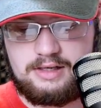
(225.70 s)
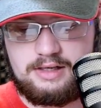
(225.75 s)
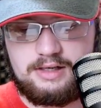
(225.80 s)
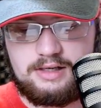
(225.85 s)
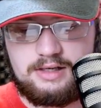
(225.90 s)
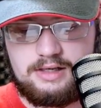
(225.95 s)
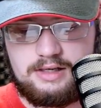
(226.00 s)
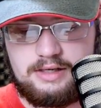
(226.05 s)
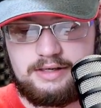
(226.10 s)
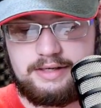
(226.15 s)

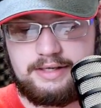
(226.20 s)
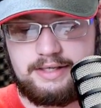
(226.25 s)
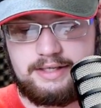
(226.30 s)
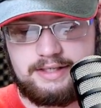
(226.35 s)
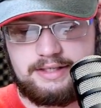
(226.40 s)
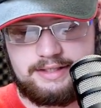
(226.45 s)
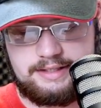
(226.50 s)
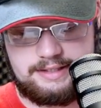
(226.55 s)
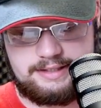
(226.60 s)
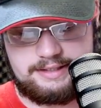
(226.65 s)

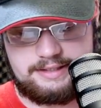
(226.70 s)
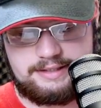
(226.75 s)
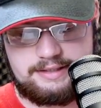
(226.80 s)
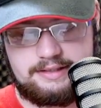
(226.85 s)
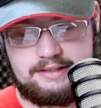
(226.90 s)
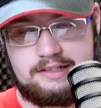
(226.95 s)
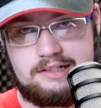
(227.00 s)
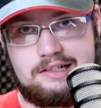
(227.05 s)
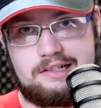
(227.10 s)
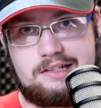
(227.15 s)
And
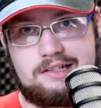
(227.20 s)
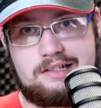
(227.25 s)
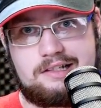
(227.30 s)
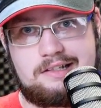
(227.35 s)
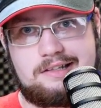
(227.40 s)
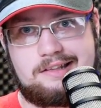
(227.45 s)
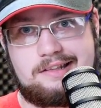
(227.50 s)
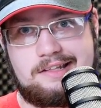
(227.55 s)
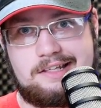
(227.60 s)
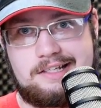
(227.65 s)

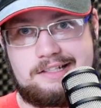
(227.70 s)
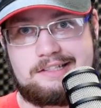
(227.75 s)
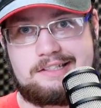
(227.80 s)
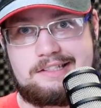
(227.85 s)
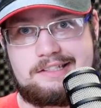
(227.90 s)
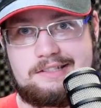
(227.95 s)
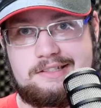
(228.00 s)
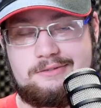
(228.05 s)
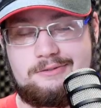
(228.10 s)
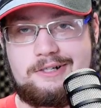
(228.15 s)

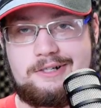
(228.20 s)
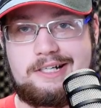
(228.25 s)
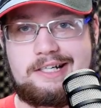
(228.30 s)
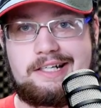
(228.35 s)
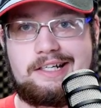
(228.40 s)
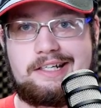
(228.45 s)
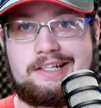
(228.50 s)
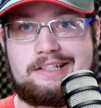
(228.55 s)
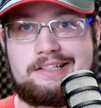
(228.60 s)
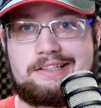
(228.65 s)
that's
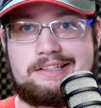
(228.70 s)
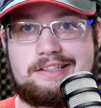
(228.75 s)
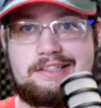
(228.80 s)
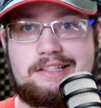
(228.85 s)
why